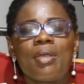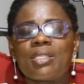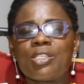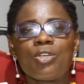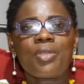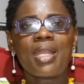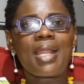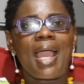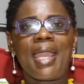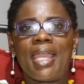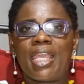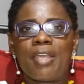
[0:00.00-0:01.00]
Children
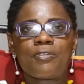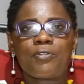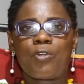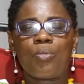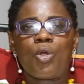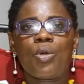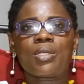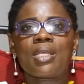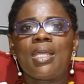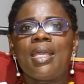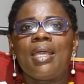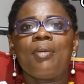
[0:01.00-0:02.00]
are a gift from God.
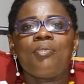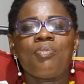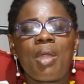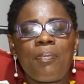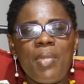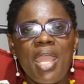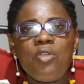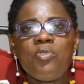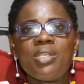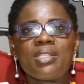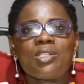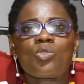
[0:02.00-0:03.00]
The main
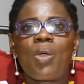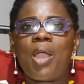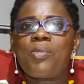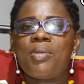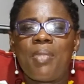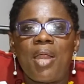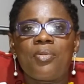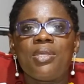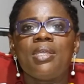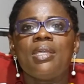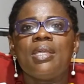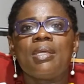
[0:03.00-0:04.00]
reasons why we
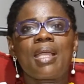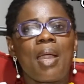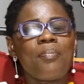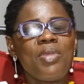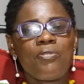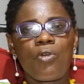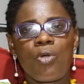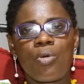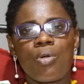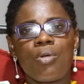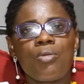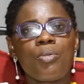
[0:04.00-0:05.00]
marry can be
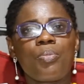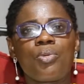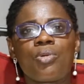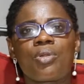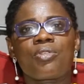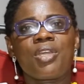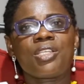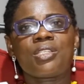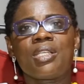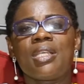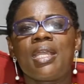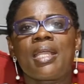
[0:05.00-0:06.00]
for
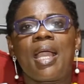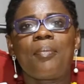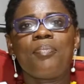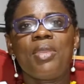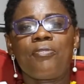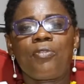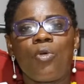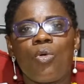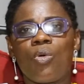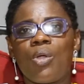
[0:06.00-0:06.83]
procreation, it can be for